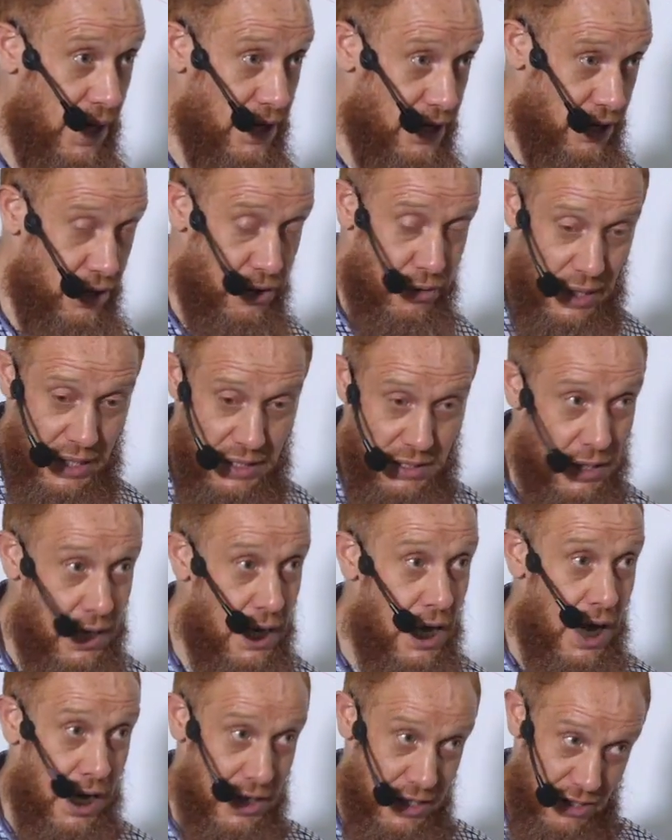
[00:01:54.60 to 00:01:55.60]
and in the US.
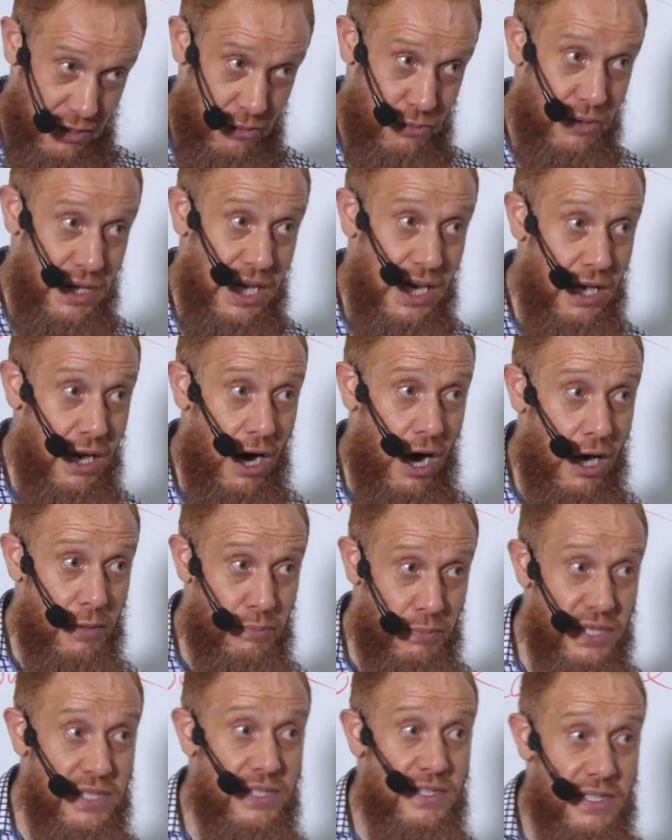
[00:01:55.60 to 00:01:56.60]
And it's a really
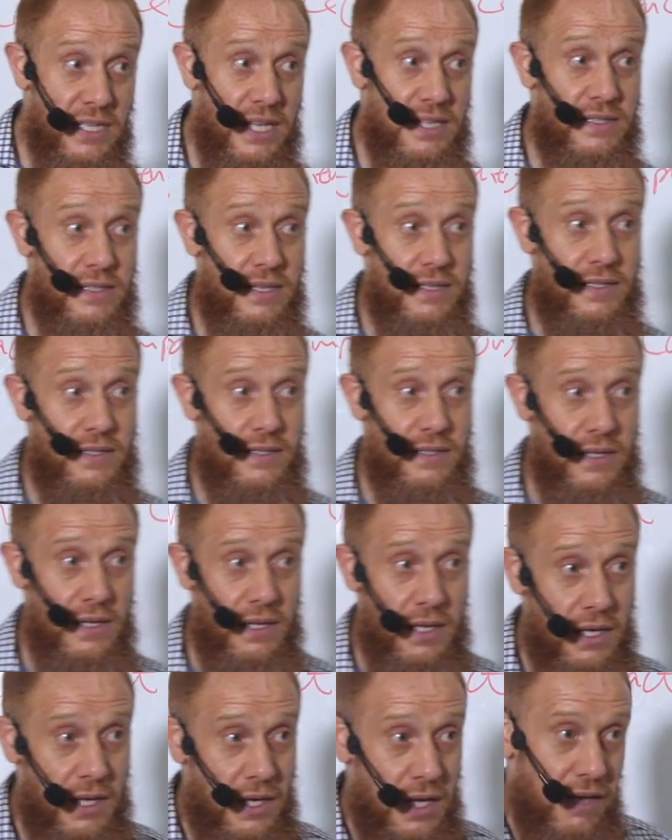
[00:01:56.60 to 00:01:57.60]
hard prison sentence.
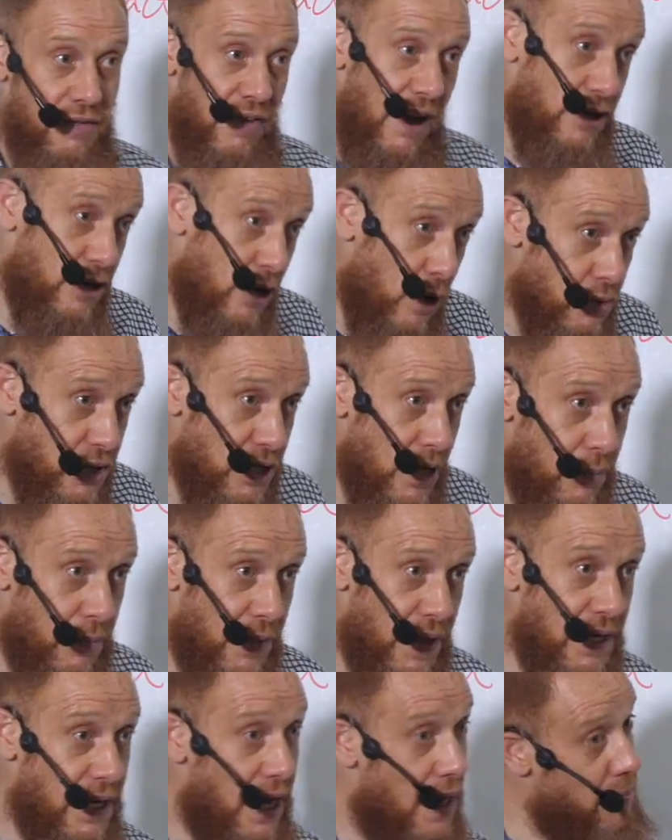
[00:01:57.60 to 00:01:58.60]
If I know
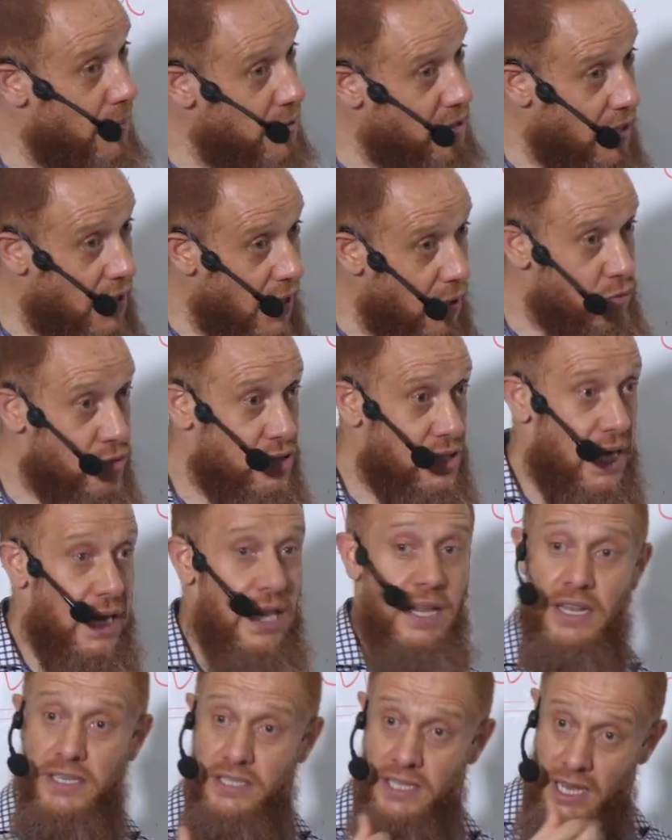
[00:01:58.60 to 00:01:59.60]
something, I'm not allowed to tell,
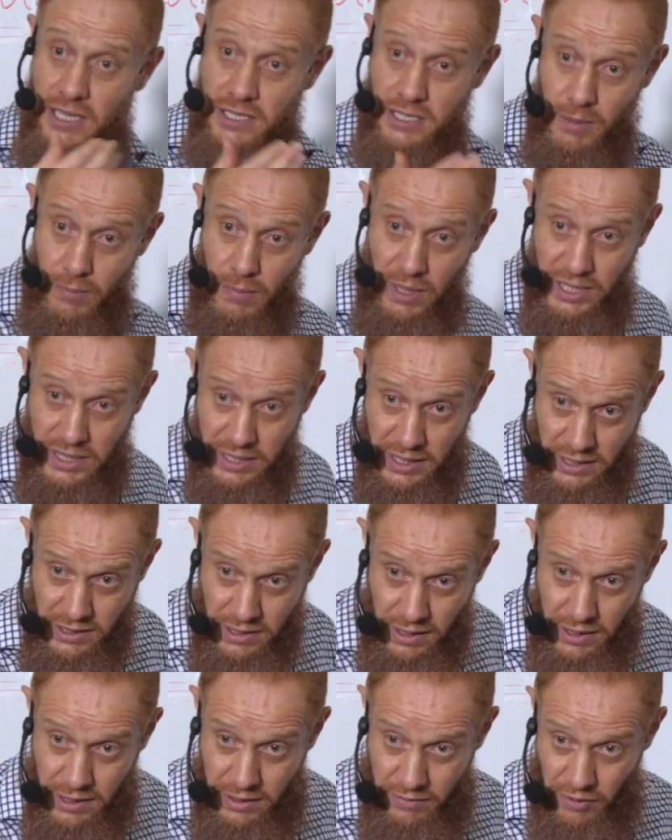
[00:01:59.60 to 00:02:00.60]
and I tell somebody that
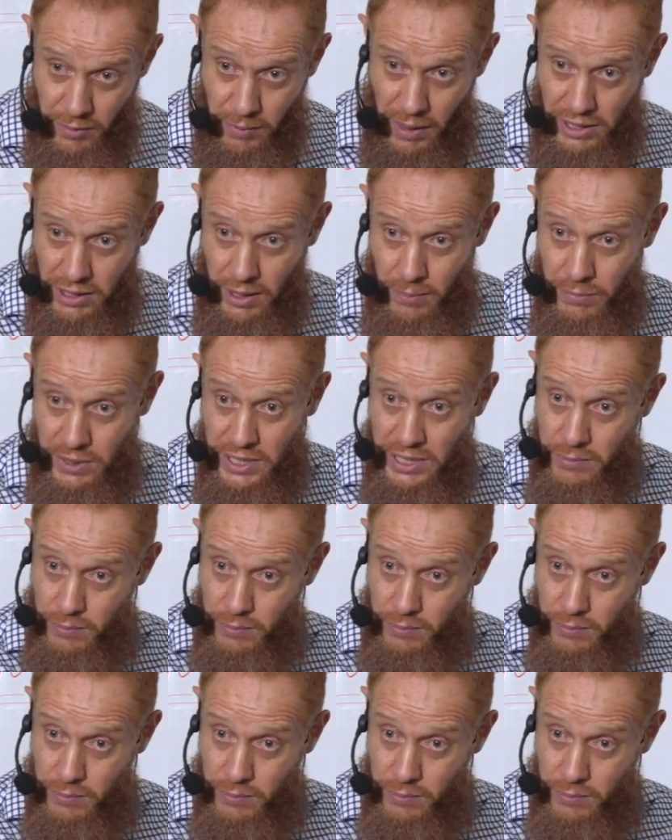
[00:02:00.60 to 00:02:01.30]
from my company, he